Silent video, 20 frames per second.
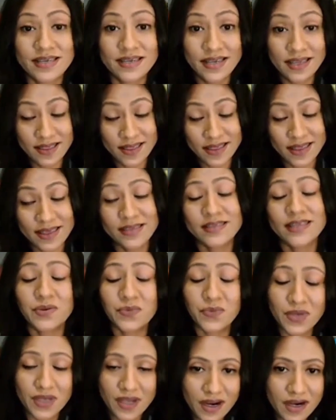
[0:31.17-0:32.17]
and I think
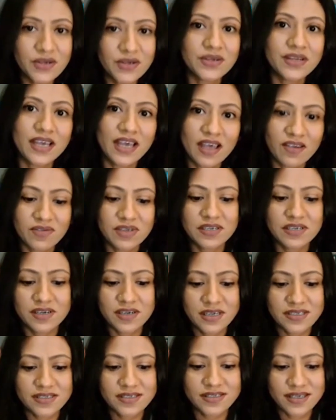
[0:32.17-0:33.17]
that we are going to have an
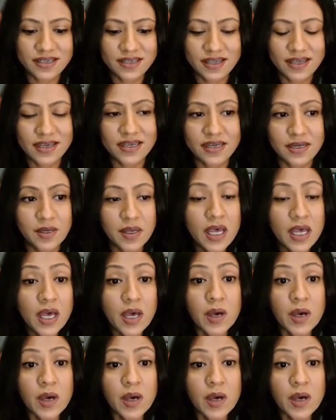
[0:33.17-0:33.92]
earnings decline.